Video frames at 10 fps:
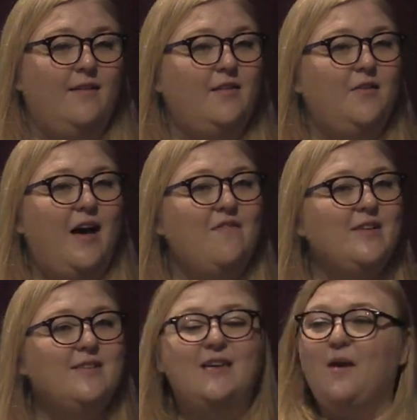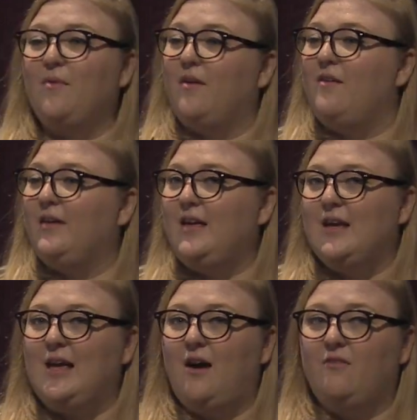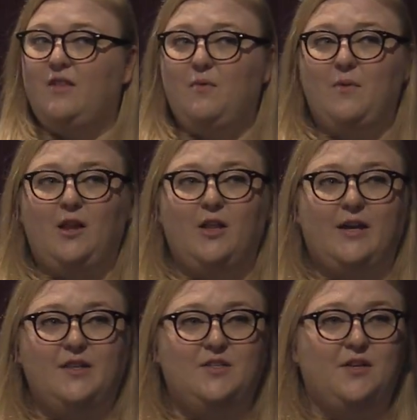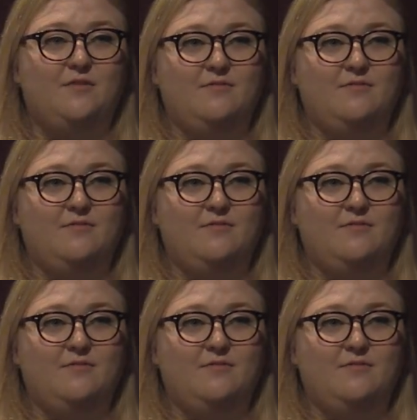do you have an example of a key account that we want to look into?